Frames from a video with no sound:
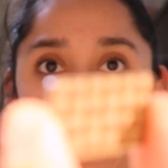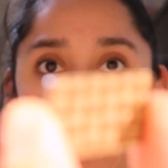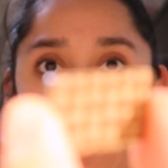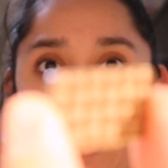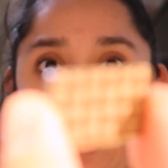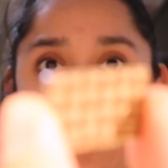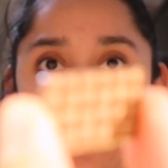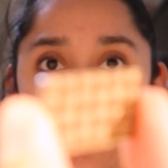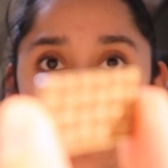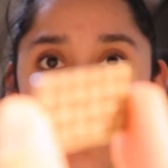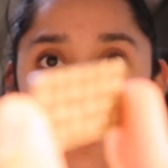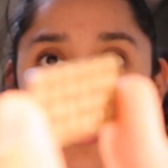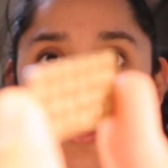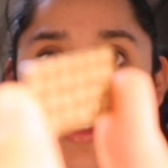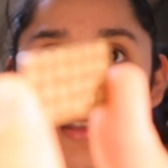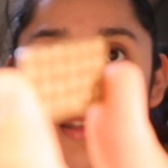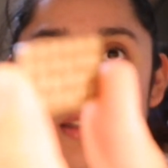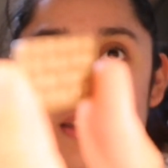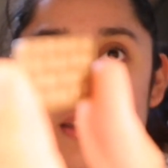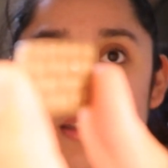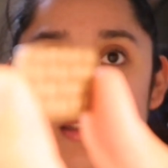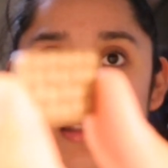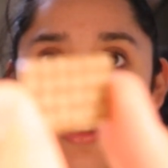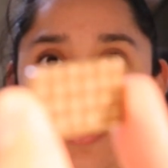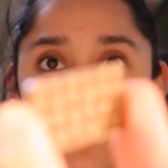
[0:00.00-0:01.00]
thing.
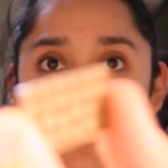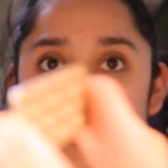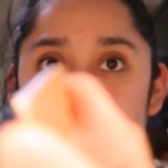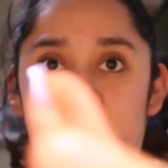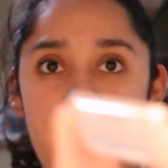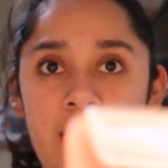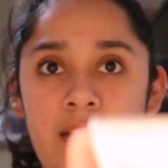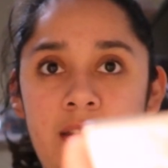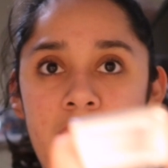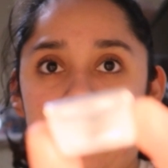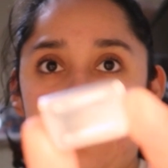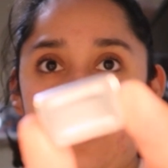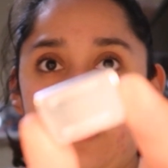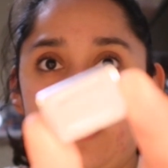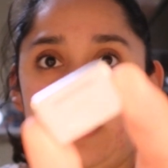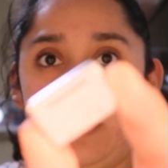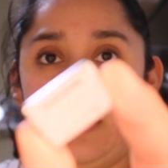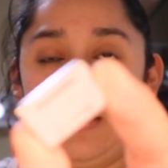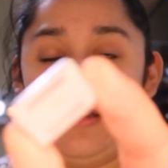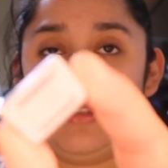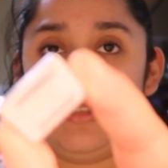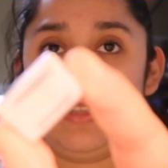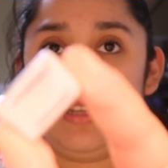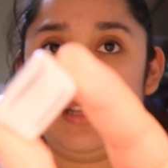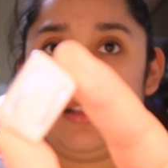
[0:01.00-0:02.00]

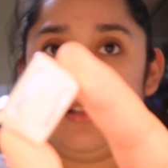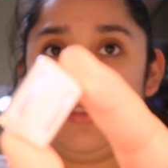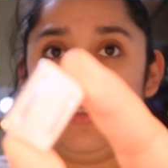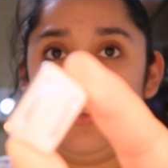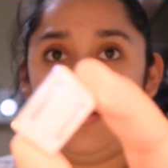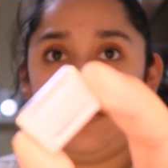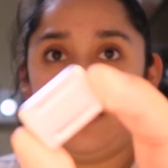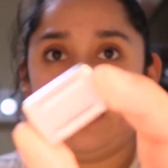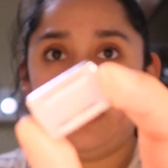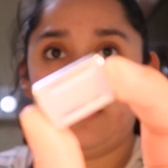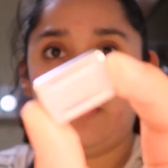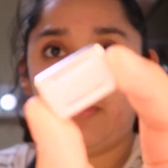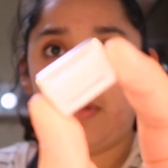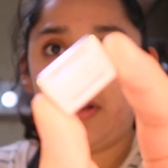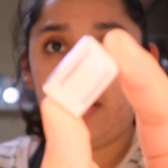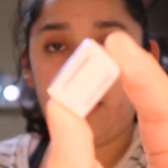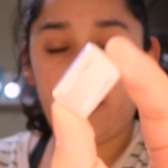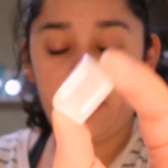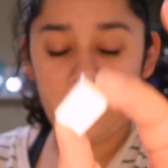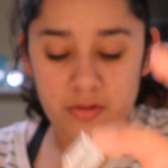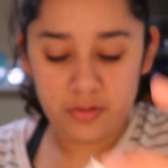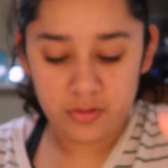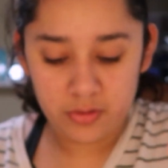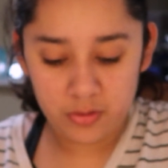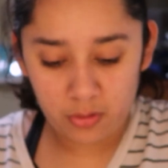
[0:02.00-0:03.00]
It's like a little
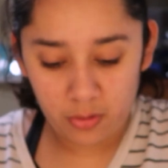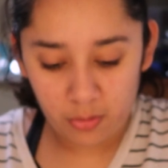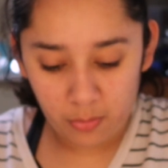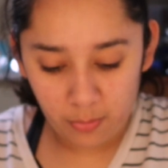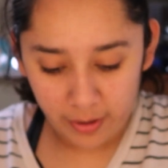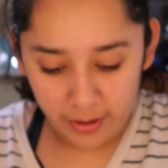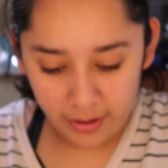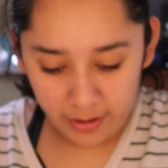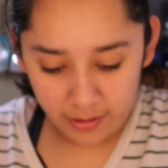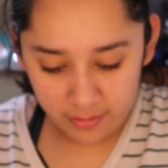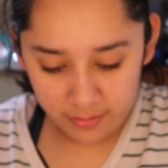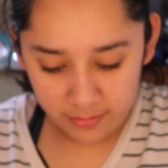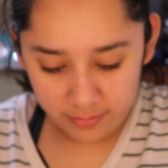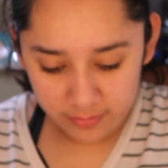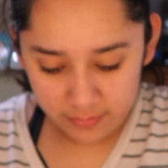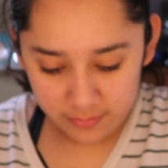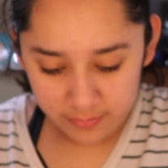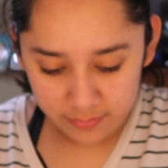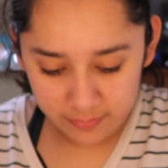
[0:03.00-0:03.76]
small little square.